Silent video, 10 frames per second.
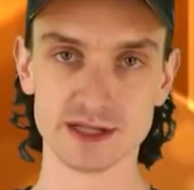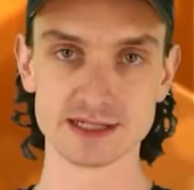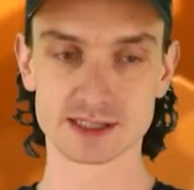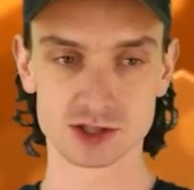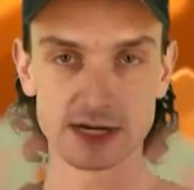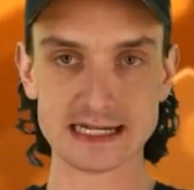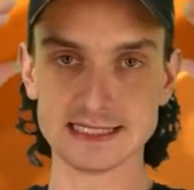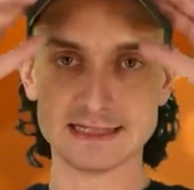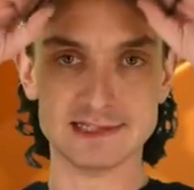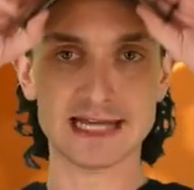to this
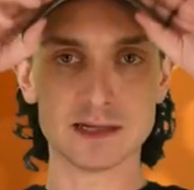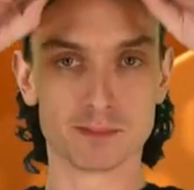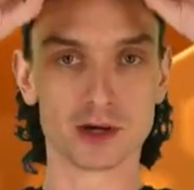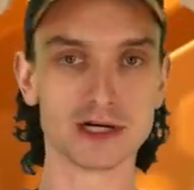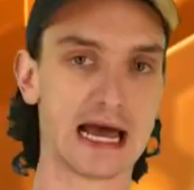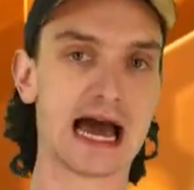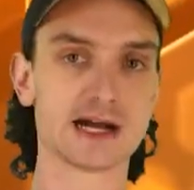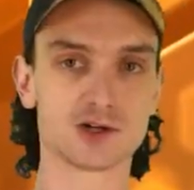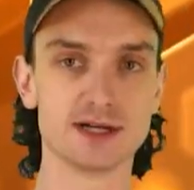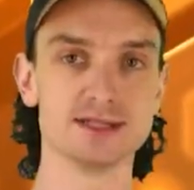crazy dead bird
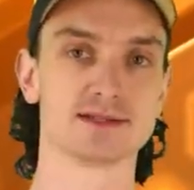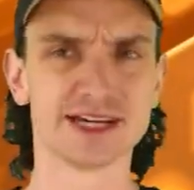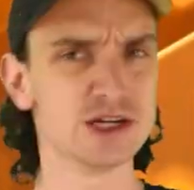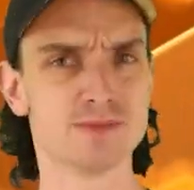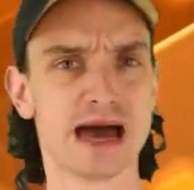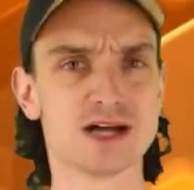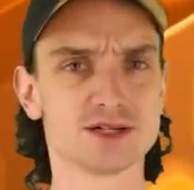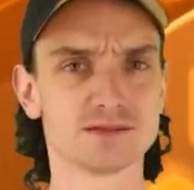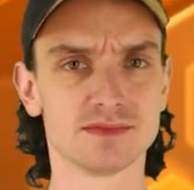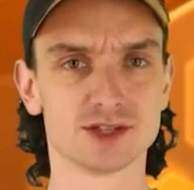hat craze. Can you
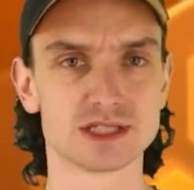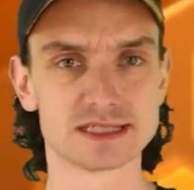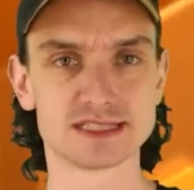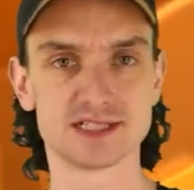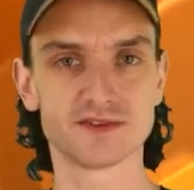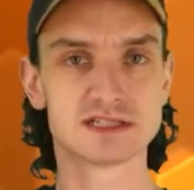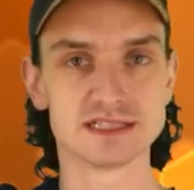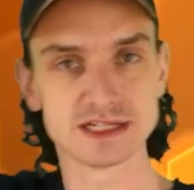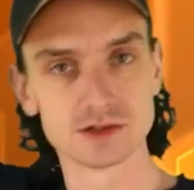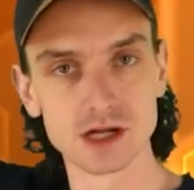imagine just a stuffed
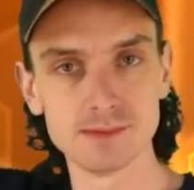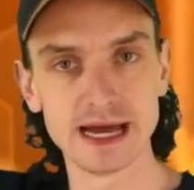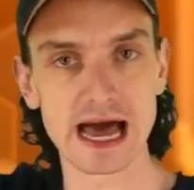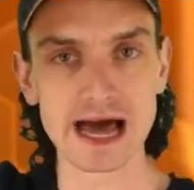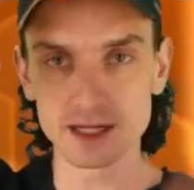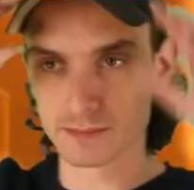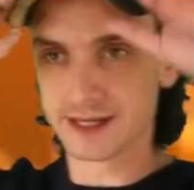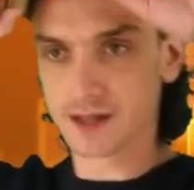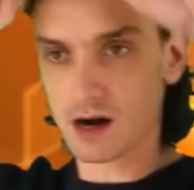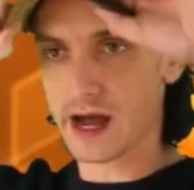seagull on my hat? I'm
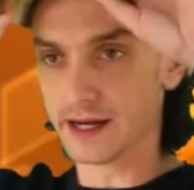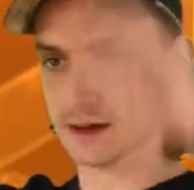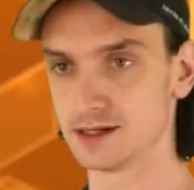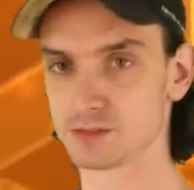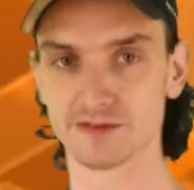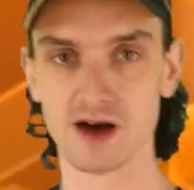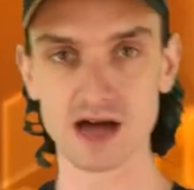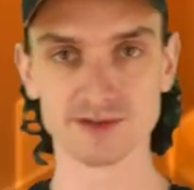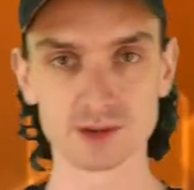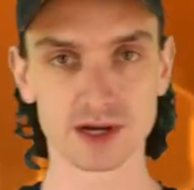like, all right, number
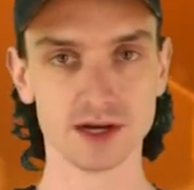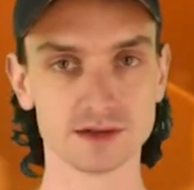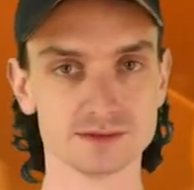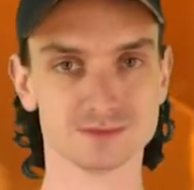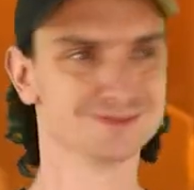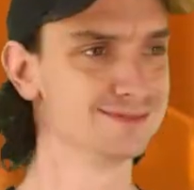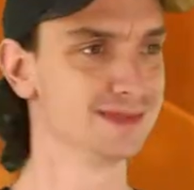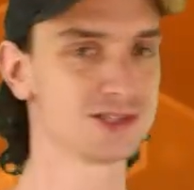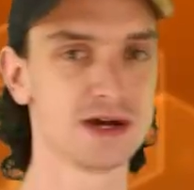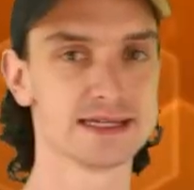five, here we go.
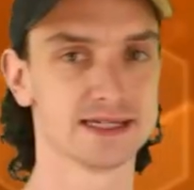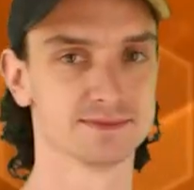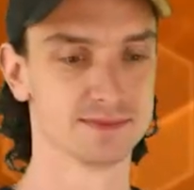It's crazy.